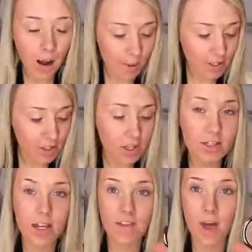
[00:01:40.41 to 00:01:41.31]
I'm actually going
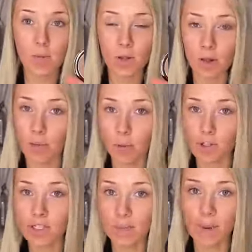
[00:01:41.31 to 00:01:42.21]
to set that with a
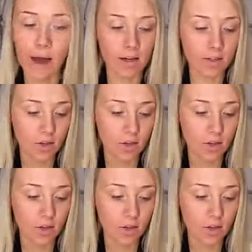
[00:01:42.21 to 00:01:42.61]
bronzing powder,